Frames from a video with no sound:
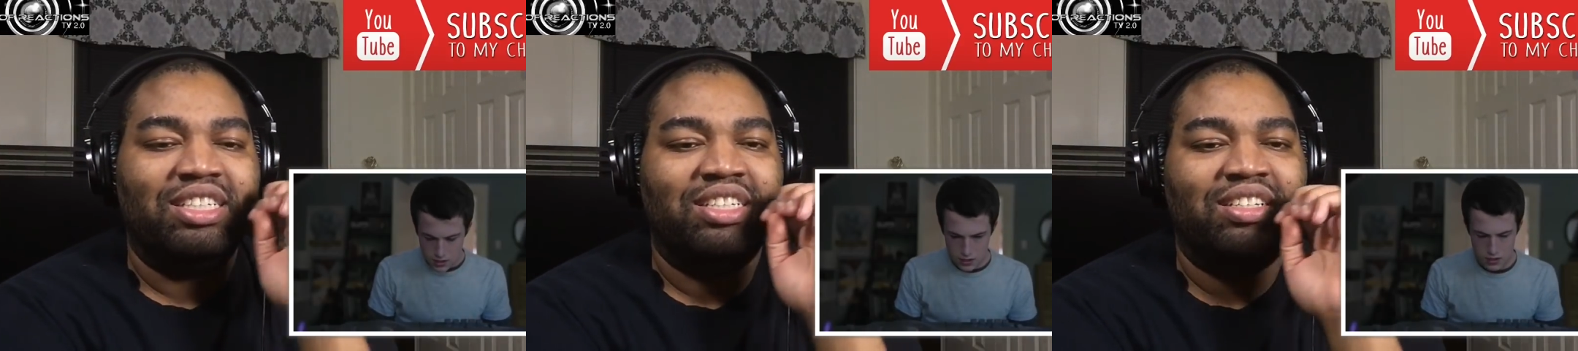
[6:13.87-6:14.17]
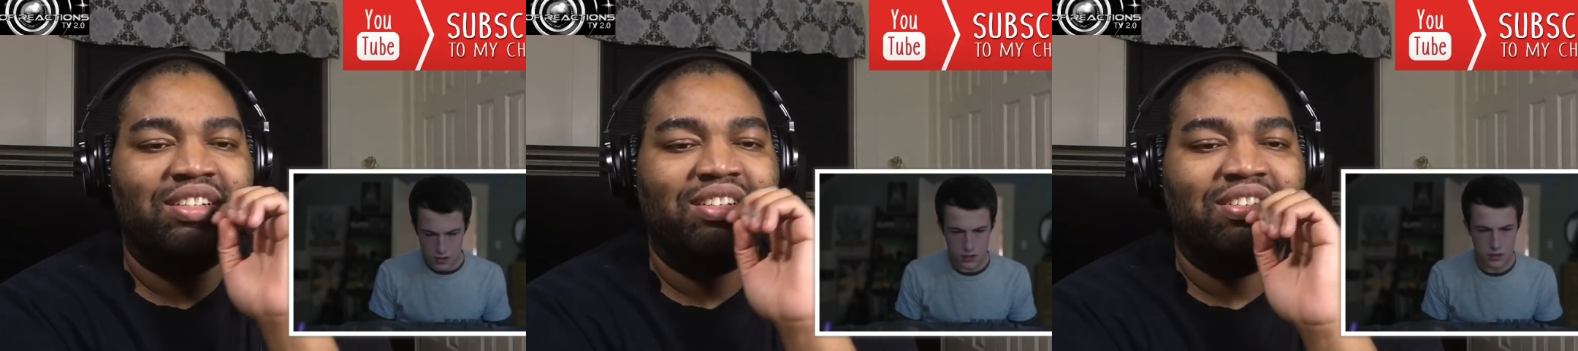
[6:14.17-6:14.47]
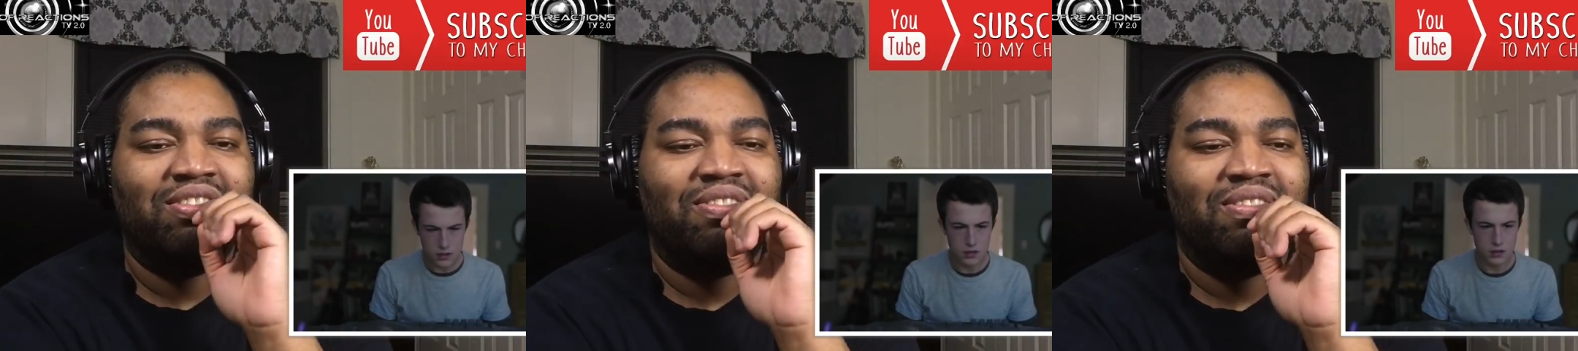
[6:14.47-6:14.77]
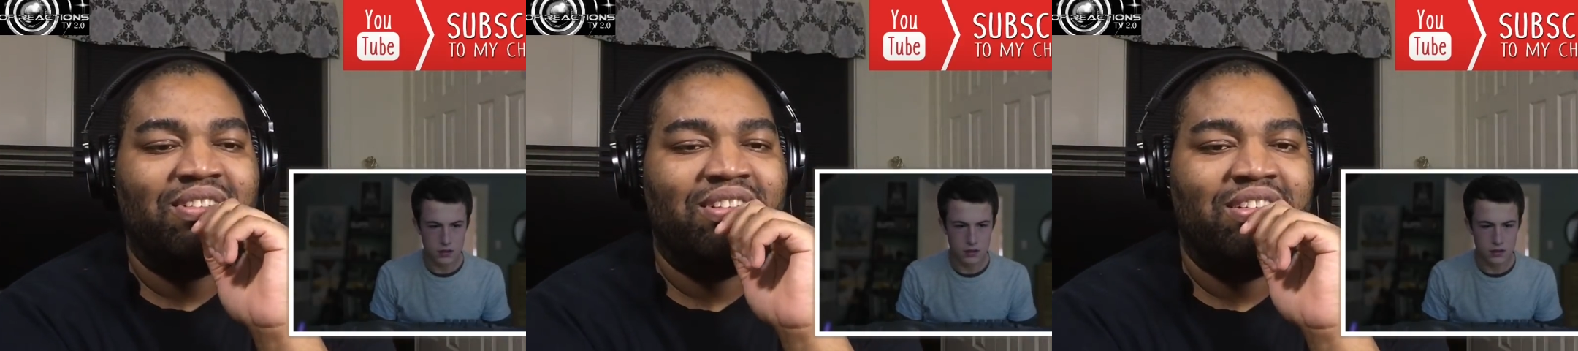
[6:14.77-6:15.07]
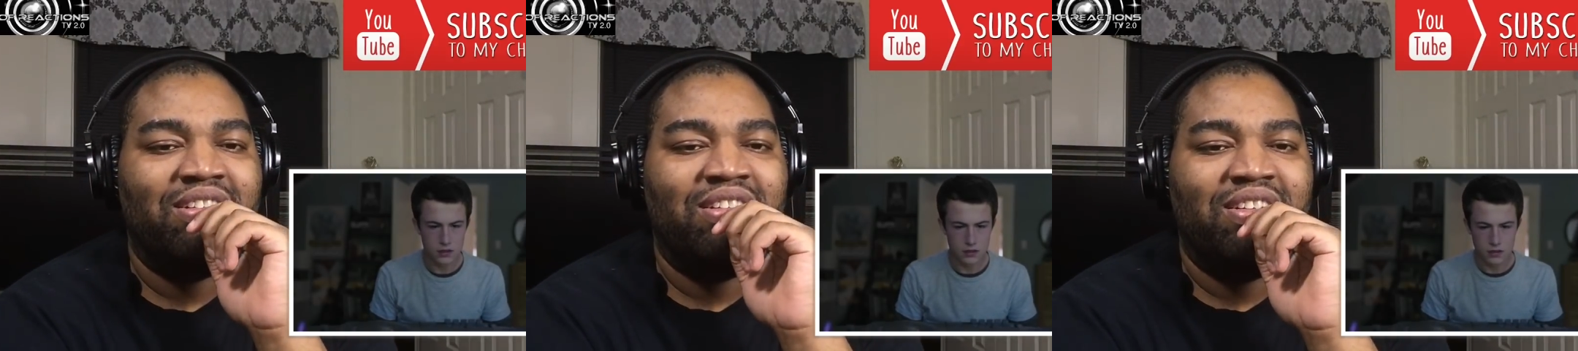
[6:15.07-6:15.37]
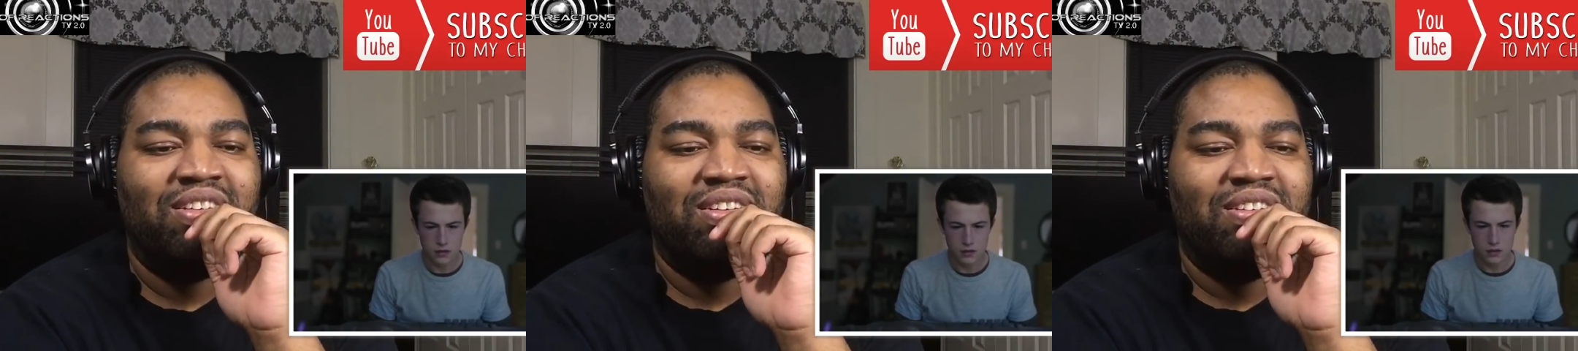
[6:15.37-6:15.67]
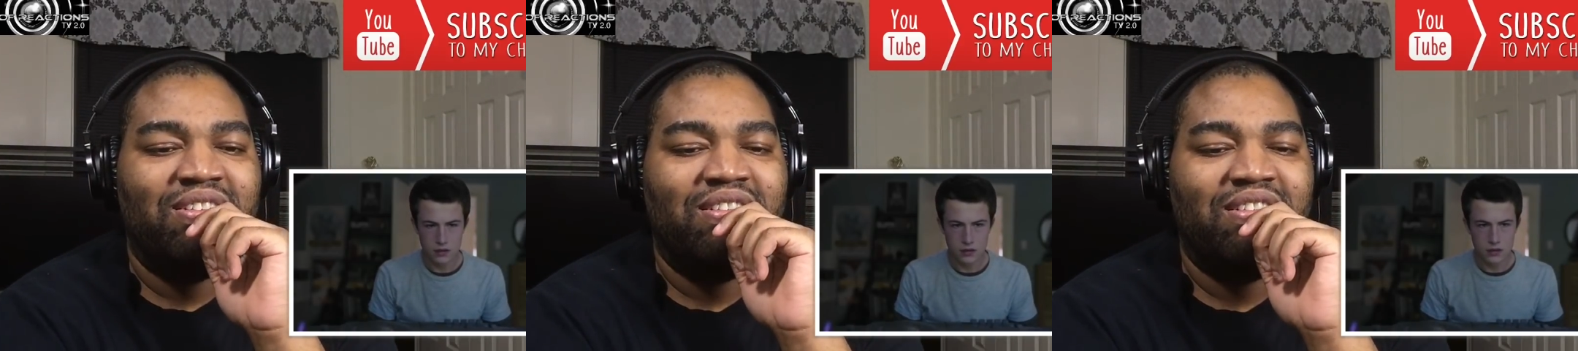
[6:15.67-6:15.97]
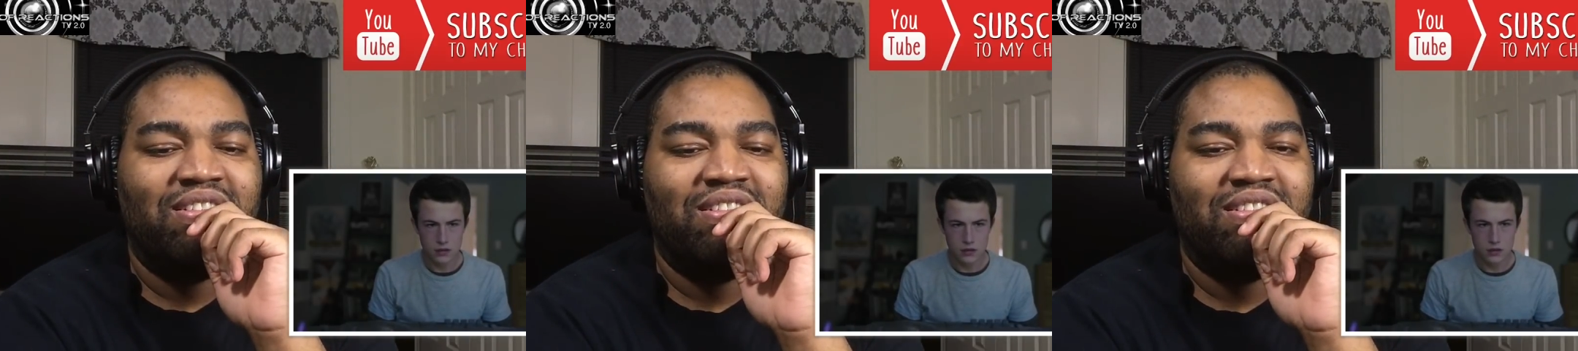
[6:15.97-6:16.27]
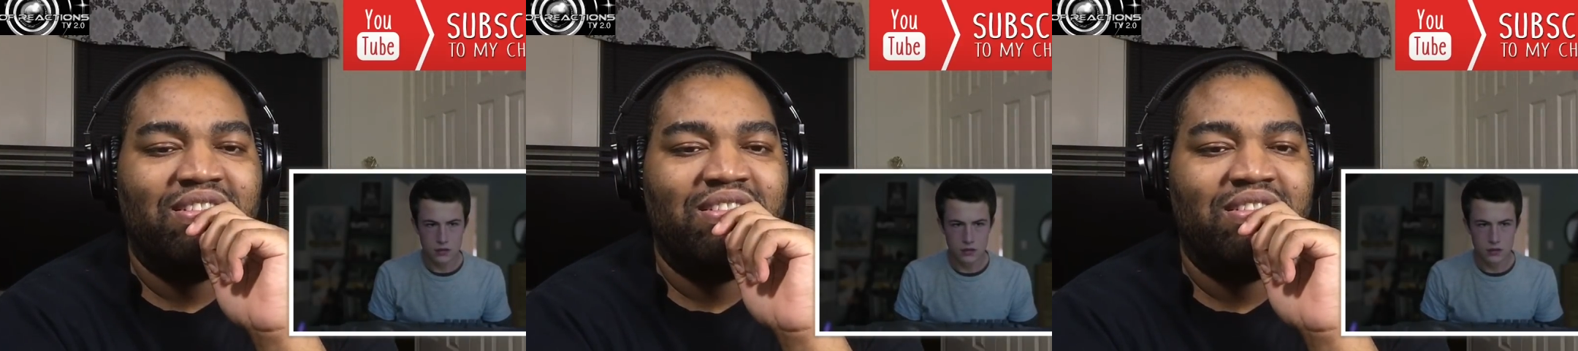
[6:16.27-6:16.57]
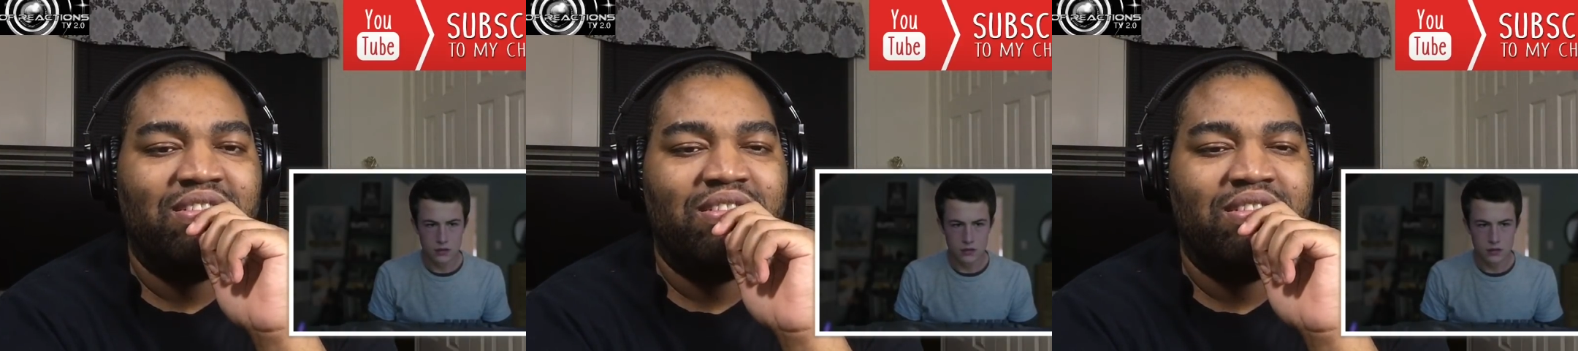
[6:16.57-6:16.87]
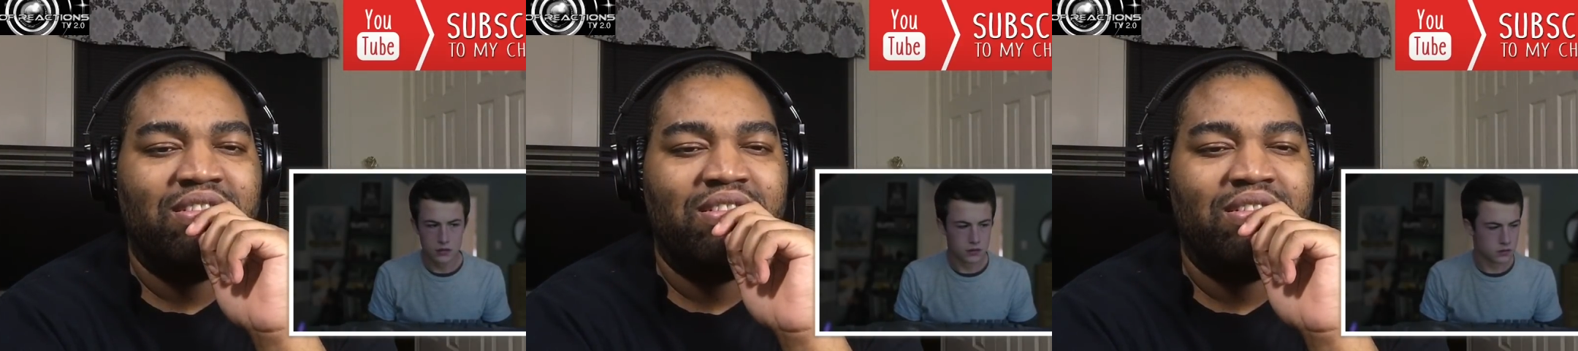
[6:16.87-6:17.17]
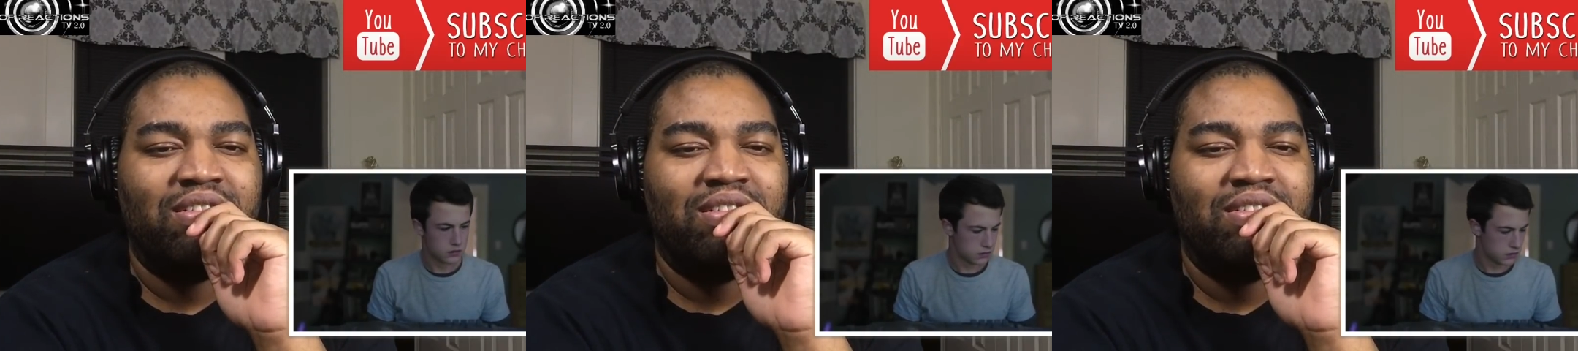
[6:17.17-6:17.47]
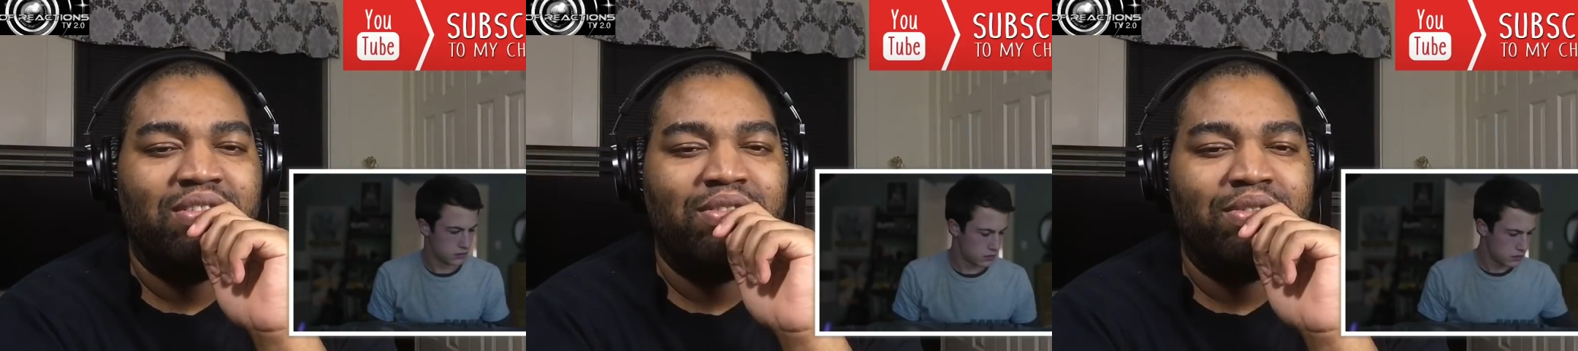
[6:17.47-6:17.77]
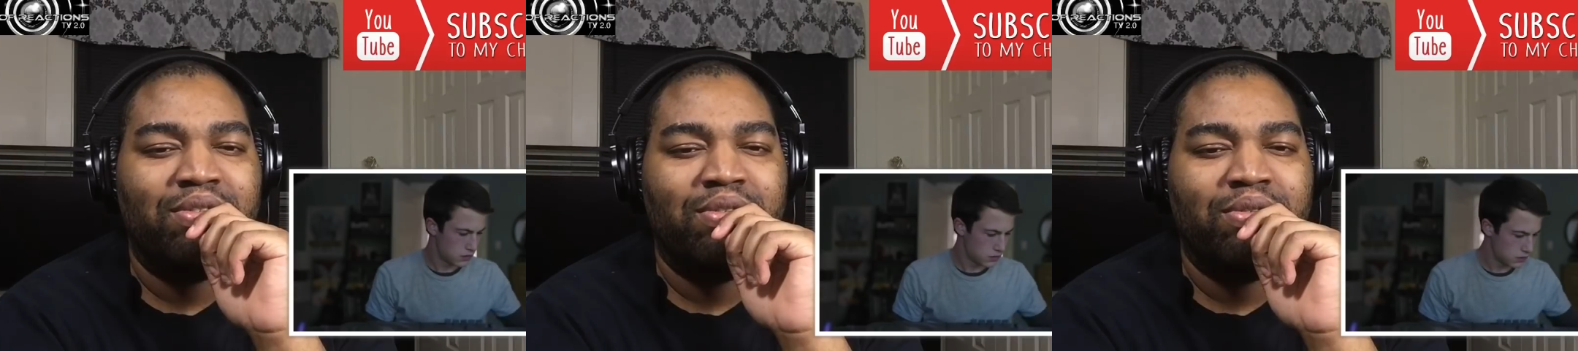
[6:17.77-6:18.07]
No one is speaking in this clip.